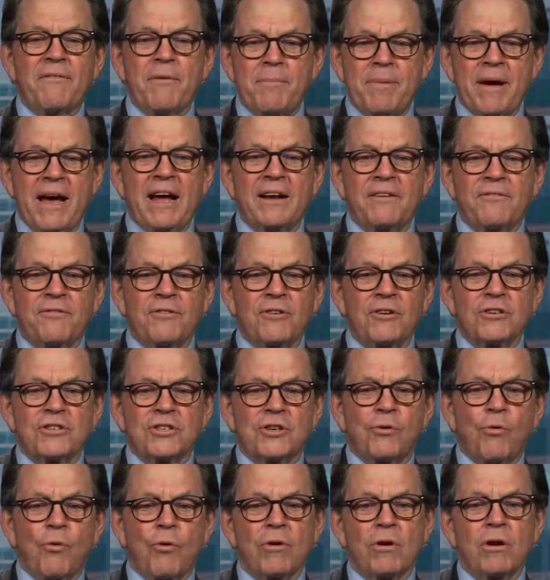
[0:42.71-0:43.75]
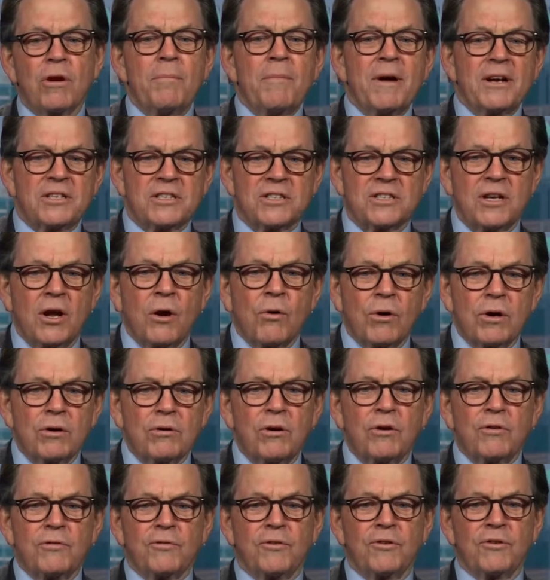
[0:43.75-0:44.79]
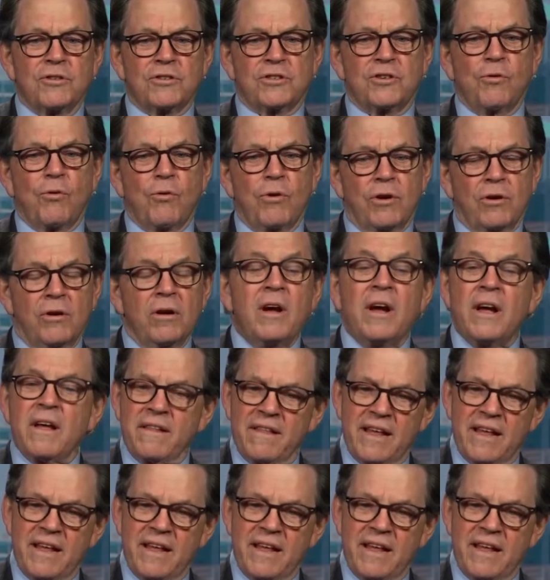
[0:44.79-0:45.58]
a bad first quarter, a much slower growth first quarter.